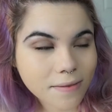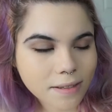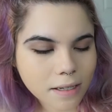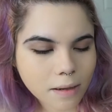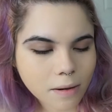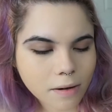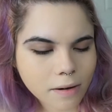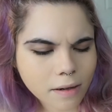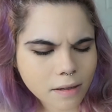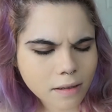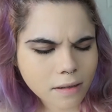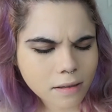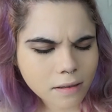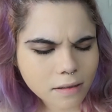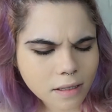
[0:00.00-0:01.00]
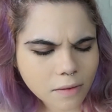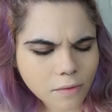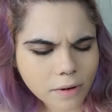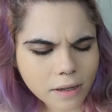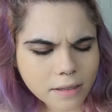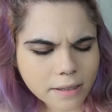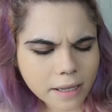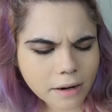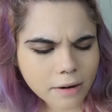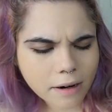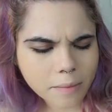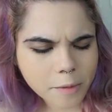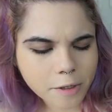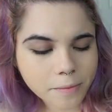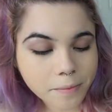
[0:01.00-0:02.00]
Is that correct? Is that
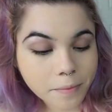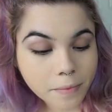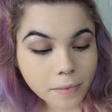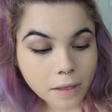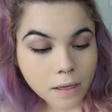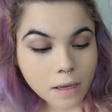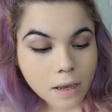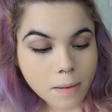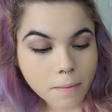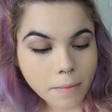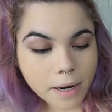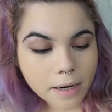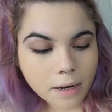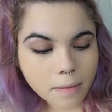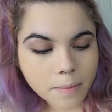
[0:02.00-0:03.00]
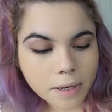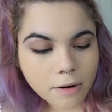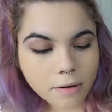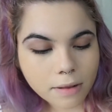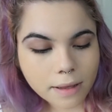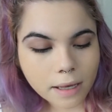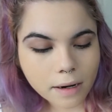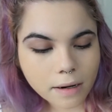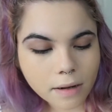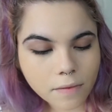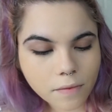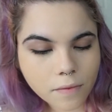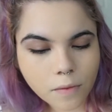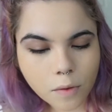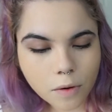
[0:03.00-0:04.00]
grammar? Might not be light enough
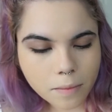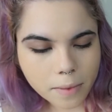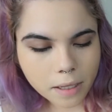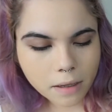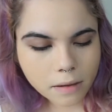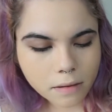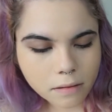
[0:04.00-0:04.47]
for me.